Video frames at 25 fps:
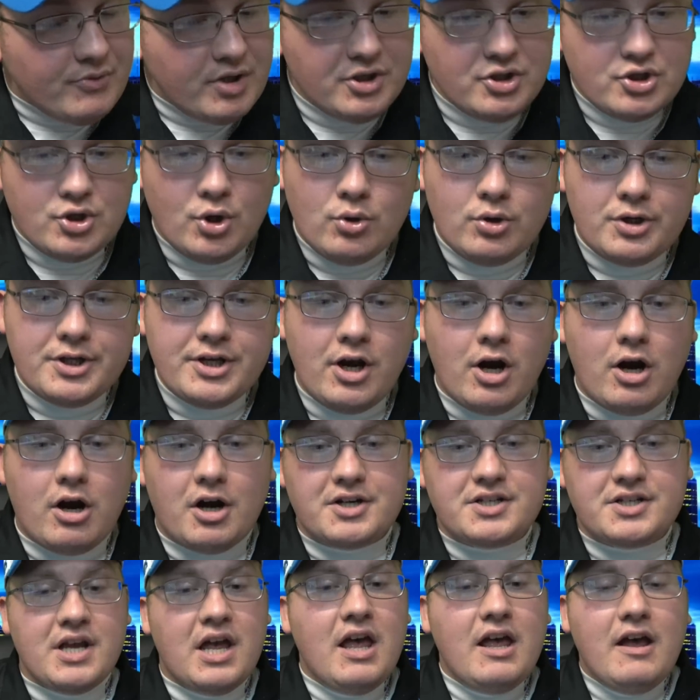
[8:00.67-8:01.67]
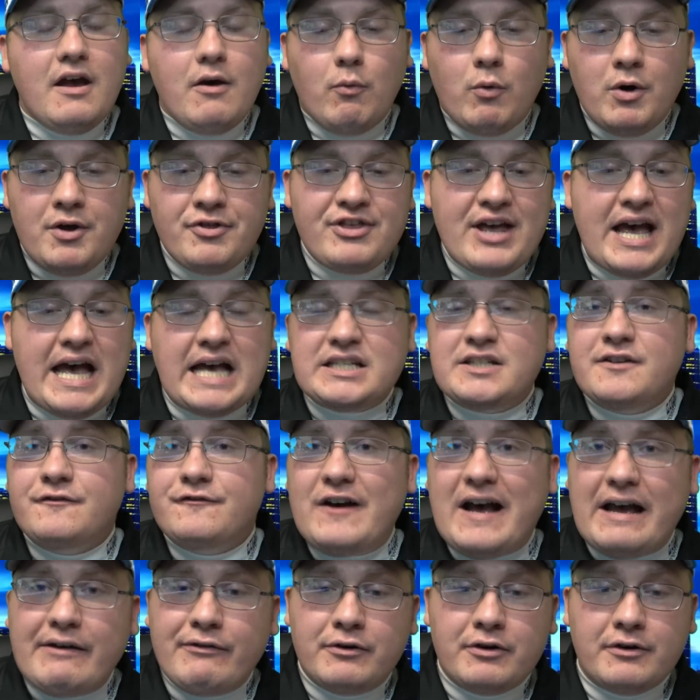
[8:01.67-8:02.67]
Total yards,
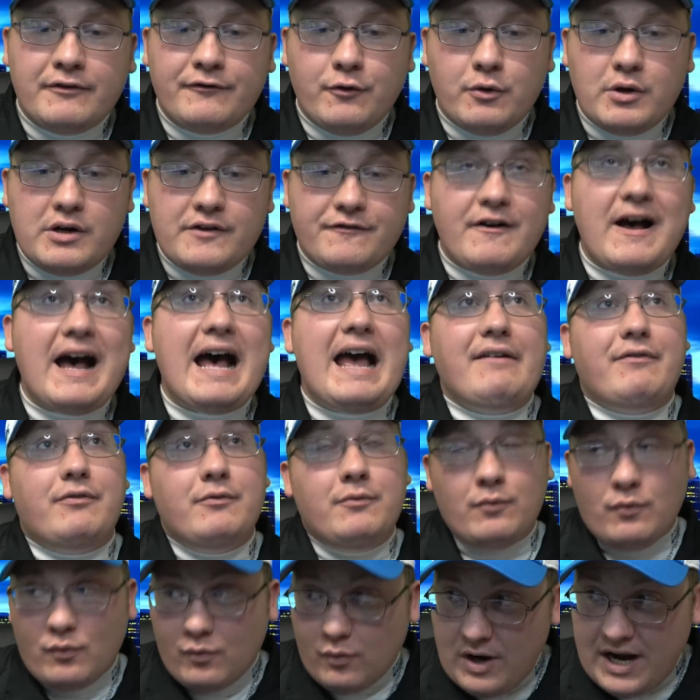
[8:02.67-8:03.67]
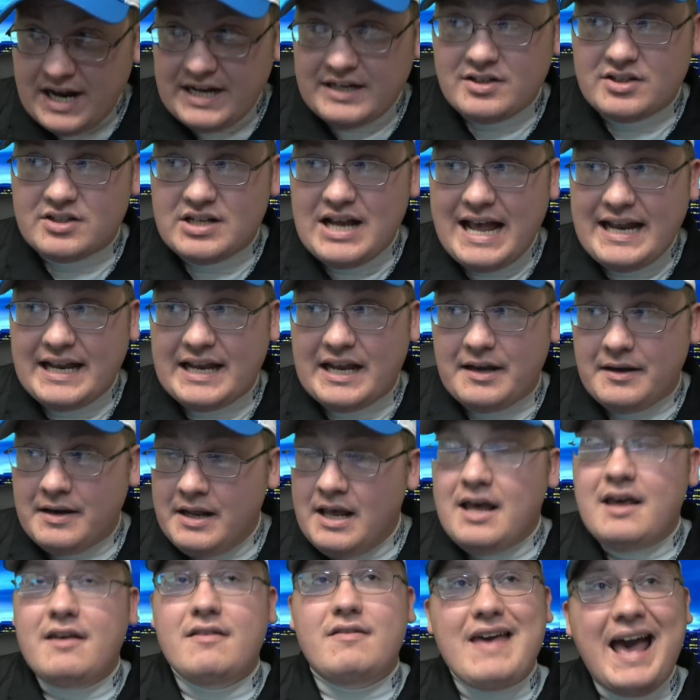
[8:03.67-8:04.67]
1,545, ranked second.
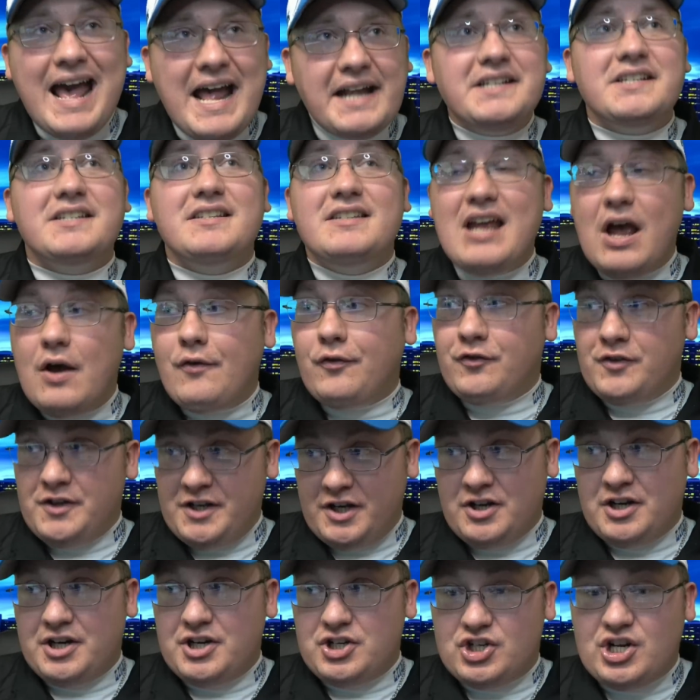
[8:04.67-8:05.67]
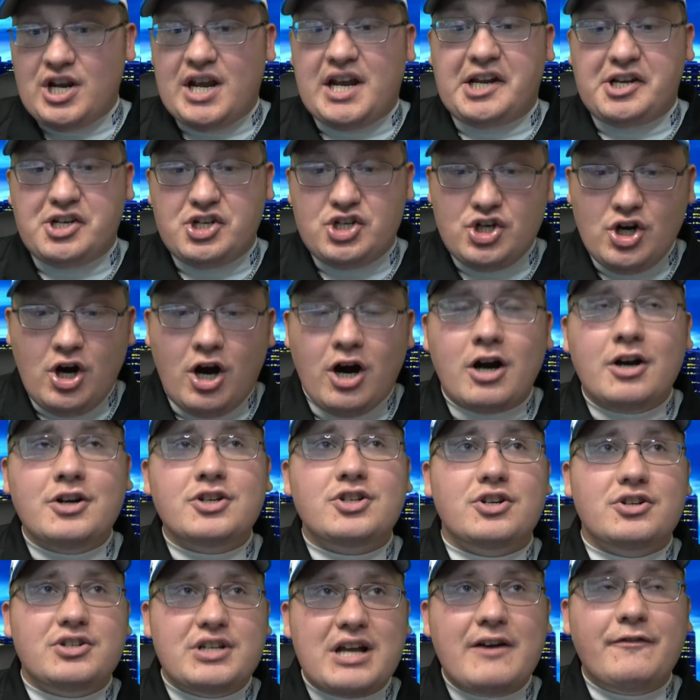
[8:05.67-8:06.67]
That's definitely going to change. Yards
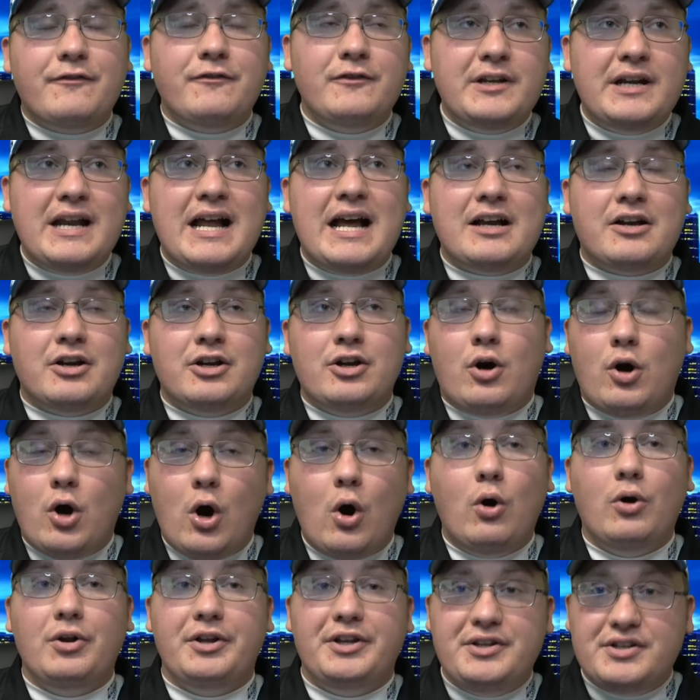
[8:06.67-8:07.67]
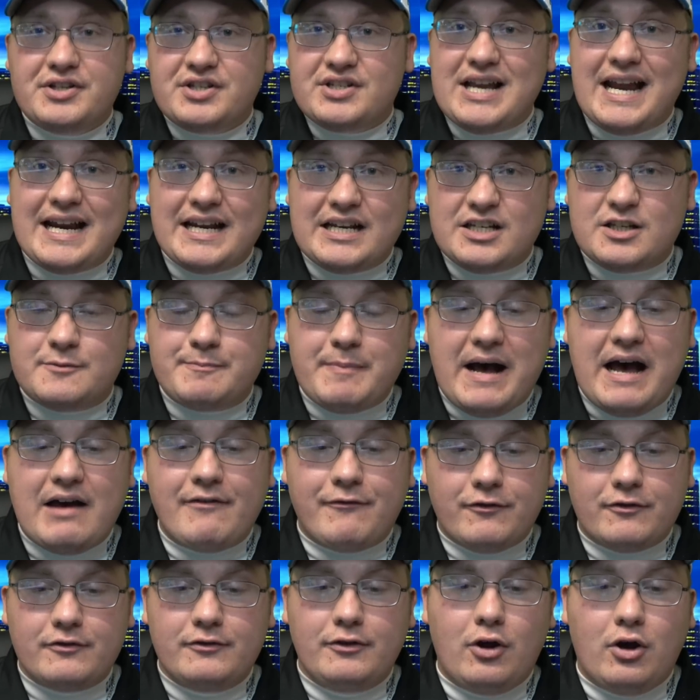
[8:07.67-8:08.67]
are definitely not going to hold in the second spot
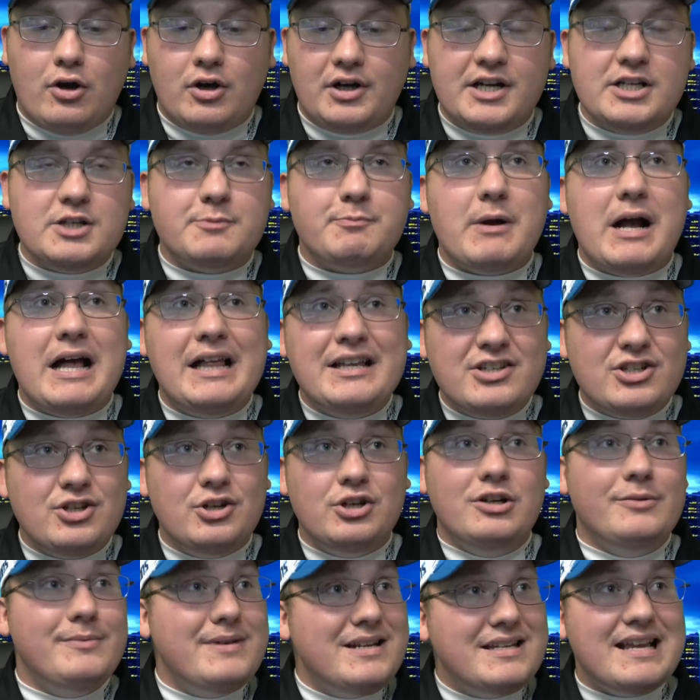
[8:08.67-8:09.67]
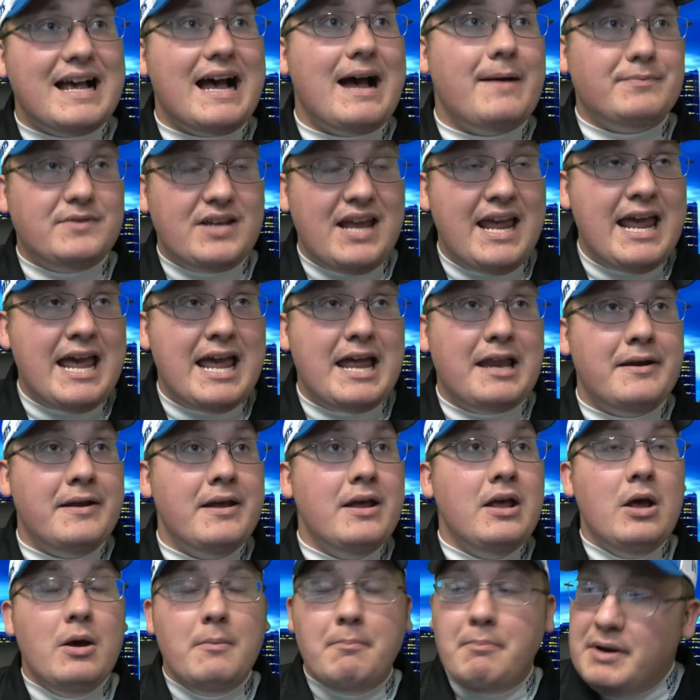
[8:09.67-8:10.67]
for long. It's probably still going to be top 10,
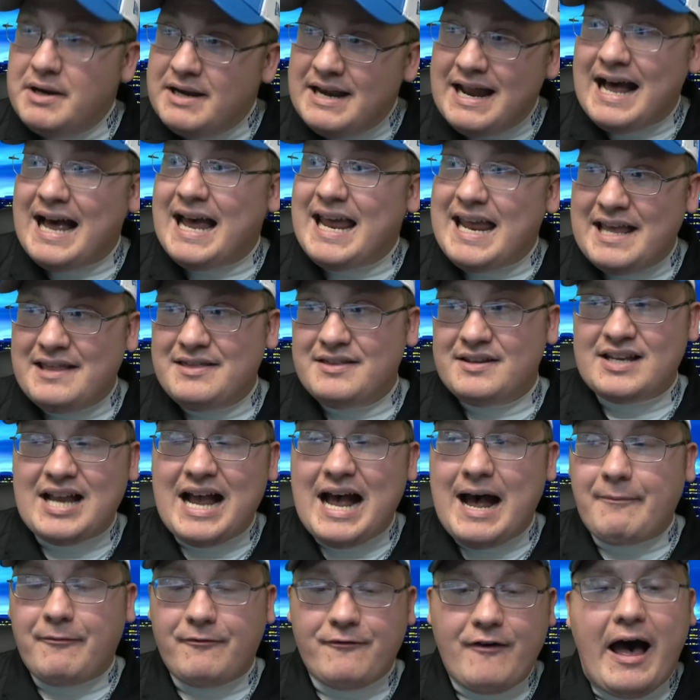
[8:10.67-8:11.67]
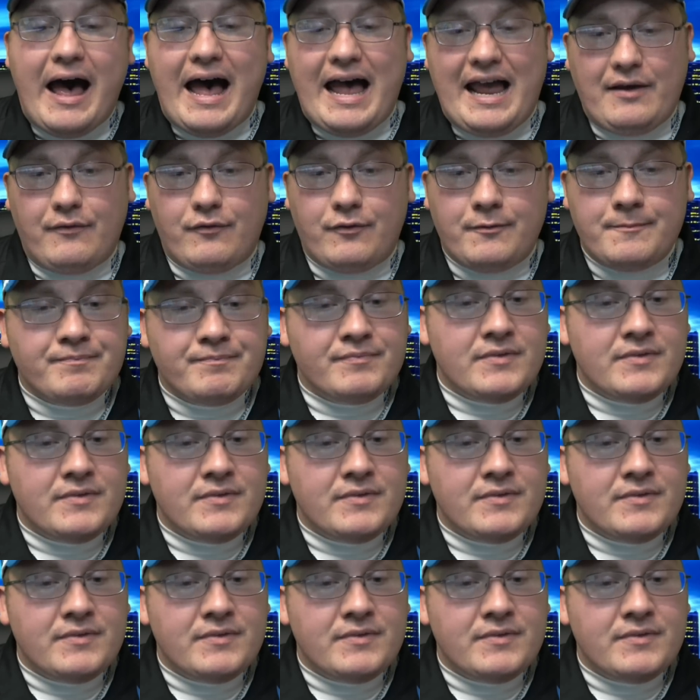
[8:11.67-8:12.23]
but not in the top 5.